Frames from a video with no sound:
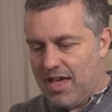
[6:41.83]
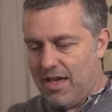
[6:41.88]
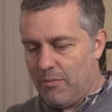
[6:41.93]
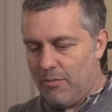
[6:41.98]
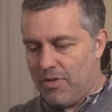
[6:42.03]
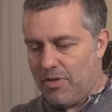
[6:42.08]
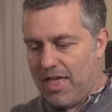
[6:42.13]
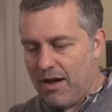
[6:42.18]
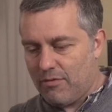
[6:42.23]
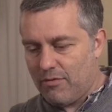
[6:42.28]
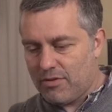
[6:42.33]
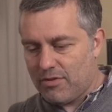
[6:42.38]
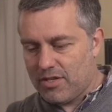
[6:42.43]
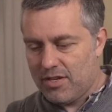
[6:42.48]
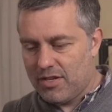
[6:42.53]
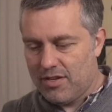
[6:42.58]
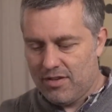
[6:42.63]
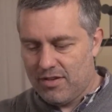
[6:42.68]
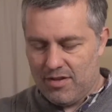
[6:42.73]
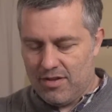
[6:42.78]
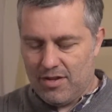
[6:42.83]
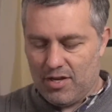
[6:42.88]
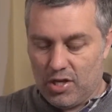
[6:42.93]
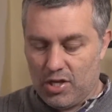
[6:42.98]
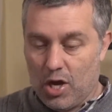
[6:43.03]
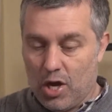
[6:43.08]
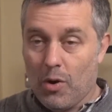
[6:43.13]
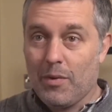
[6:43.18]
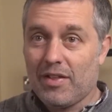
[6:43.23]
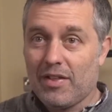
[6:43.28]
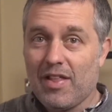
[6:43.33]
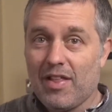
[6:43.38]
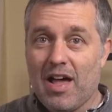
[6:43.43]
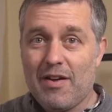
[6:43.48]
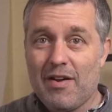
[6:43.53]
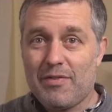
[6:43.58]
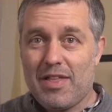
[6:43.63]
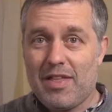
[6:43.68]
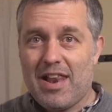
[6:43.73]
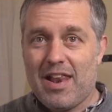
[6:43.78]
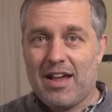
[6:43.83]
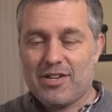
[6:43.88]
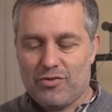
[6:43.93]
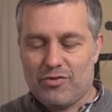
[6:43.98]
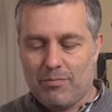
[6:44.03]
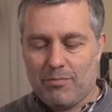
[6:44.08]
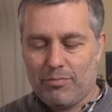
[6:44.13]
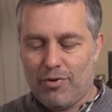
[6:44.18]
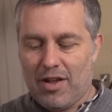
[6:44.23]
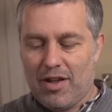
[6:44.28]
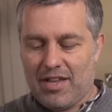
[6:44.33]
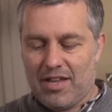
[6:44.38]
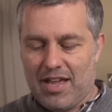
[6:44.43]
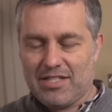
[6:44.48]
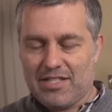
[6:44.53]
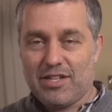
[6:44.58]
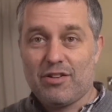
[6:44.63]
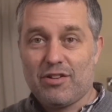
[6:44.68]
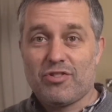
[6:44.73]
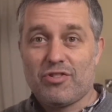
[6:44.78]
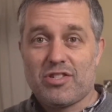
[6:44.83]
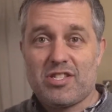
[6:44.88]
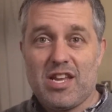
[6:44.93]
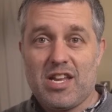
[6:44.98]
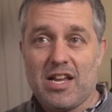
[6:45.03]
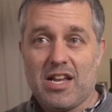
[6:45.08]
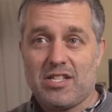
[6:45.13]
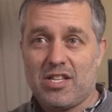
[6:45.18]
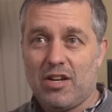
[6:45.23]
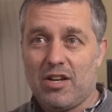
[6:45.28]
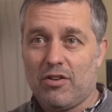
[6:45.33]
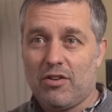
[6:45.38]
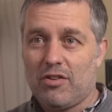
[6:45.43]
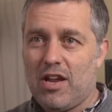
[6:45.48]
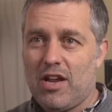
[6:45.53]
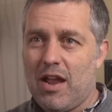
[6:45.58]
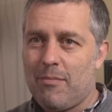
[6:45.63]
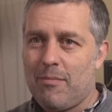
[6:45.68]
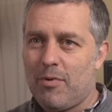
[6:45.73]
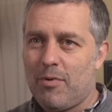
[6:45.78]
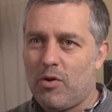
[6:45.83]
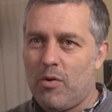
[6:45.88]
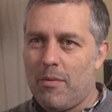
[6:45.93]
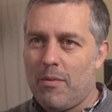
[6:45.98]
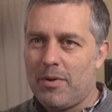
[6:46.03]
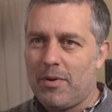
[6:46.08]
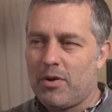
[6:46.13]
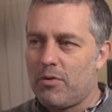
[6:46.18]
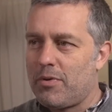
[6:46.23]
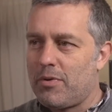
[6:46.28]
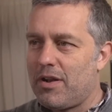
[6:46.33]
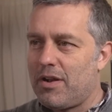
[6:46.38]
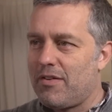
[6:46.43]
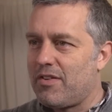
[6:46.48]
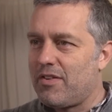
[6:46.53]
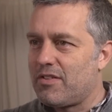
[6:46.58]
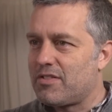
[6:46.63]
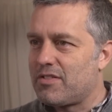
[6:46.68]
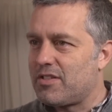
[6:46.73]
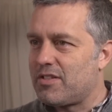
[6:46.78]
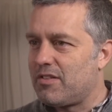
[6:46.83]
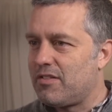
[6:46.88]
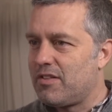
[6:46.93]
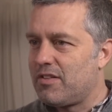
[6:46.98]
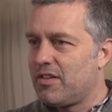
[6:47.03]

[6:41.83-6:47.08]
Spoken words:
without going live, without actually broadcasting. You're just testing your camera equipment or whatever. So